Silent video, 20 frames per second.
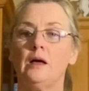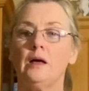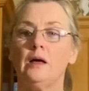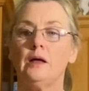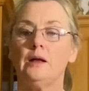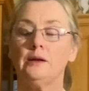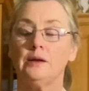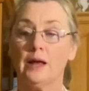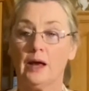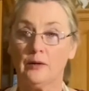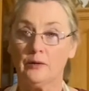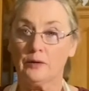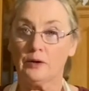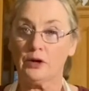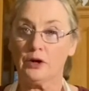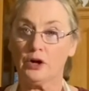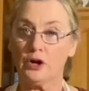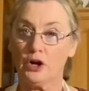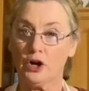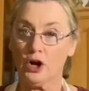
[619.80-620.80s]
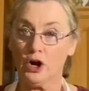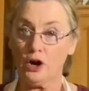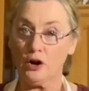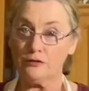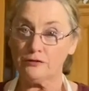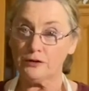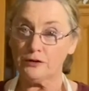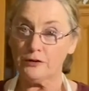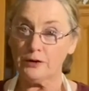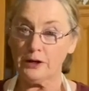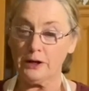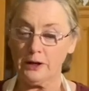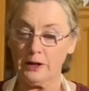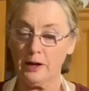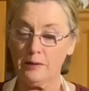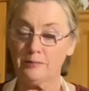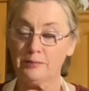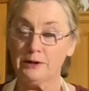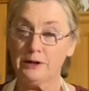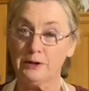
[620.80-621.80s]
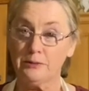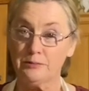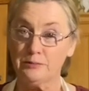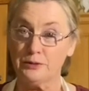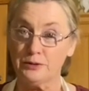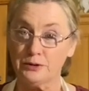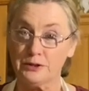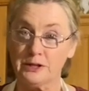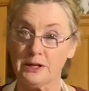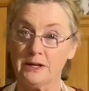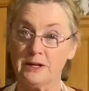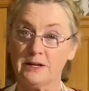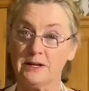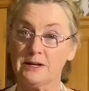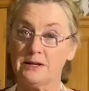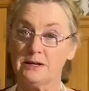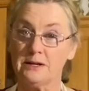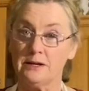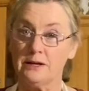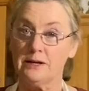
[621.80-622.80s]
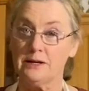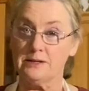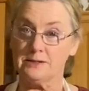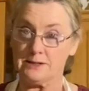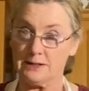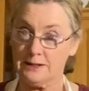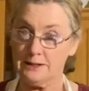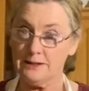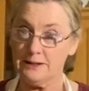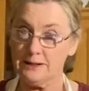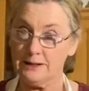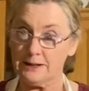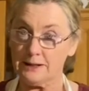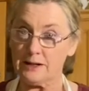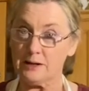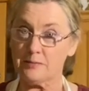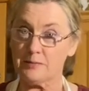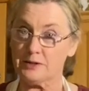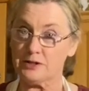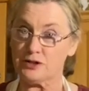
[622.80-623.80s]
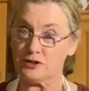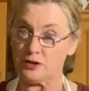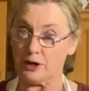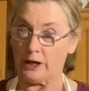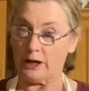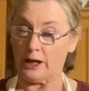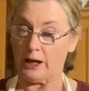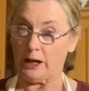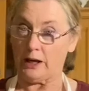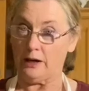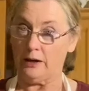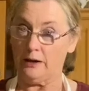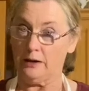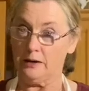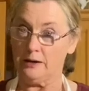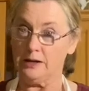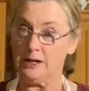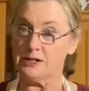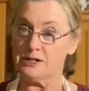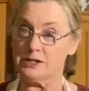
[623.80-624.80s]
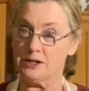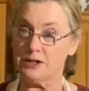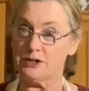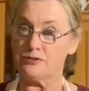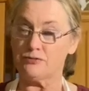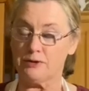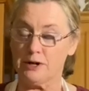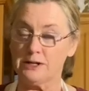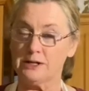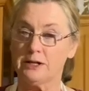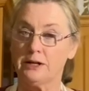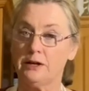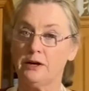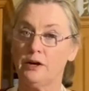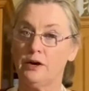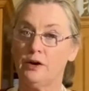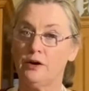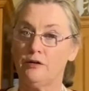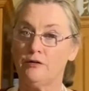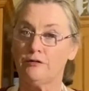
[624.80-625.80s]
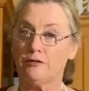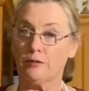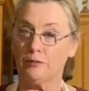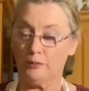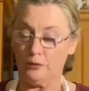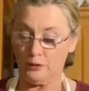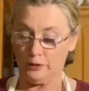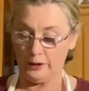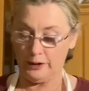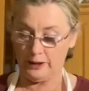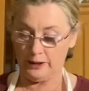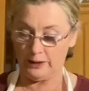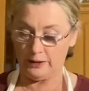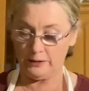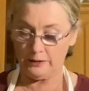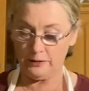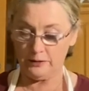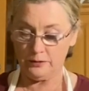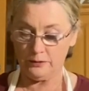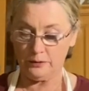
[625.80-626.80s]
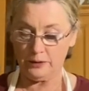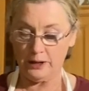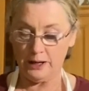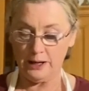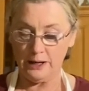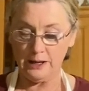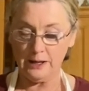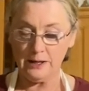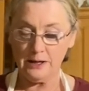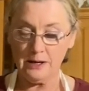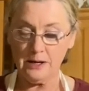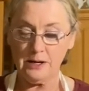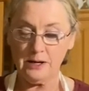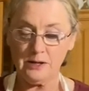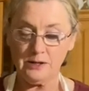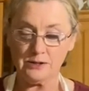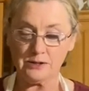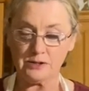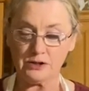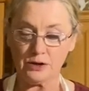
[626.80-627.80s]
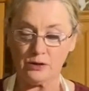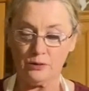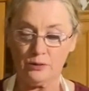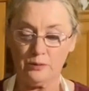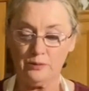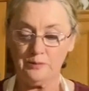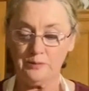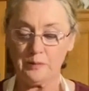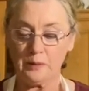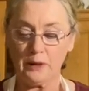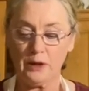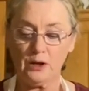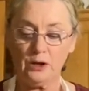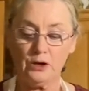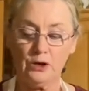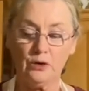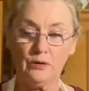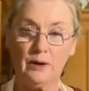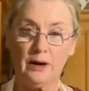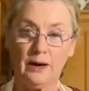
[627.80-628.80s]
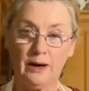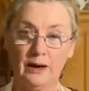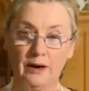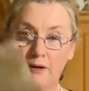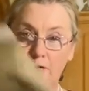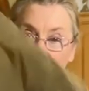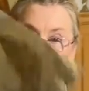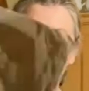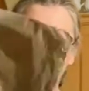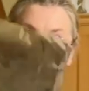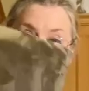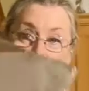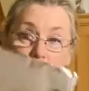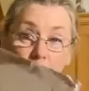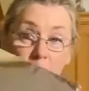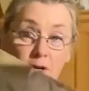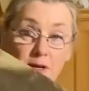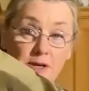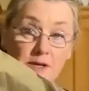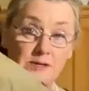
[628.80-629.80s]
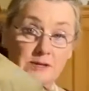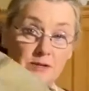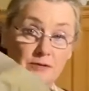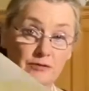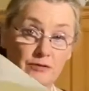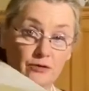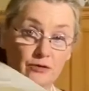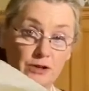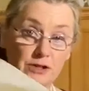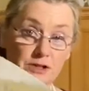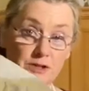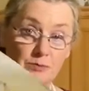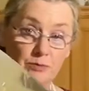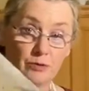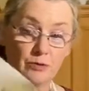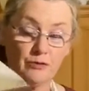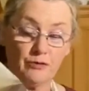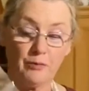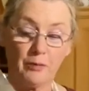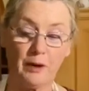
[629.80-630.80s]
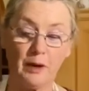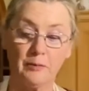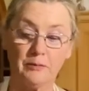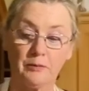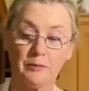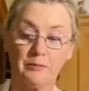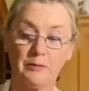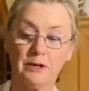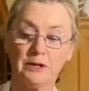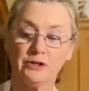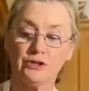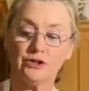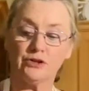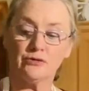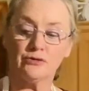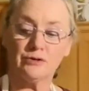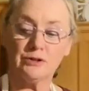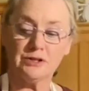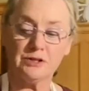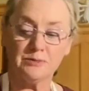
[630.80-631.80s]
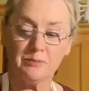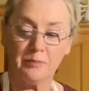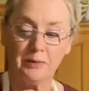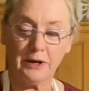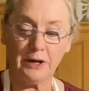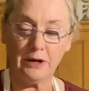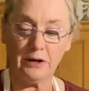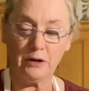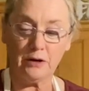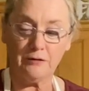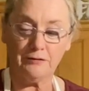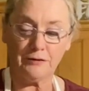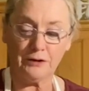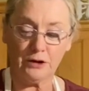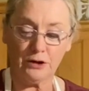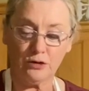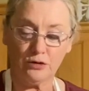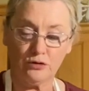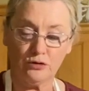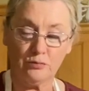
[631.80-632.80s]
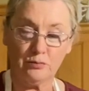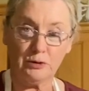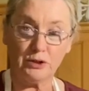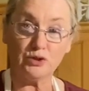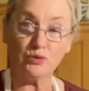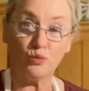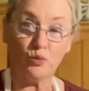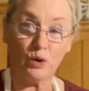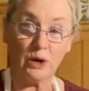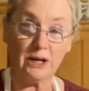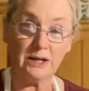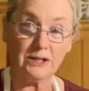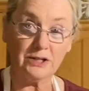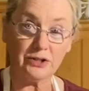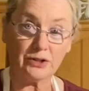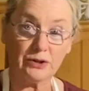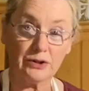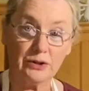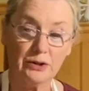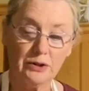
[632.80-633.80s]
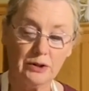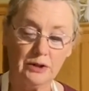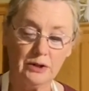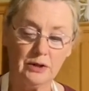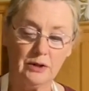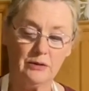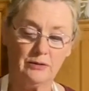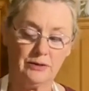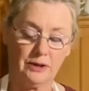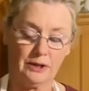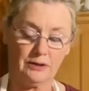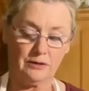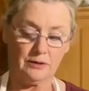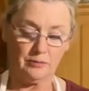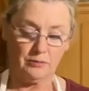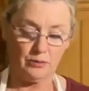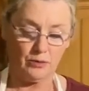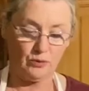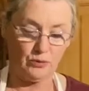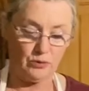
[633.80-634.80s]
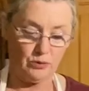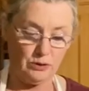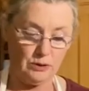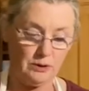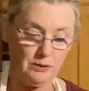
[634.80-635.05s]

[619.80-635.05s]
Now, covering a plum pudding is a little bit tricky, getting it ready for boiling, okay? So you have a piece of greaseproof paper. Make sure it's big enough and a good bit wider than the bowl.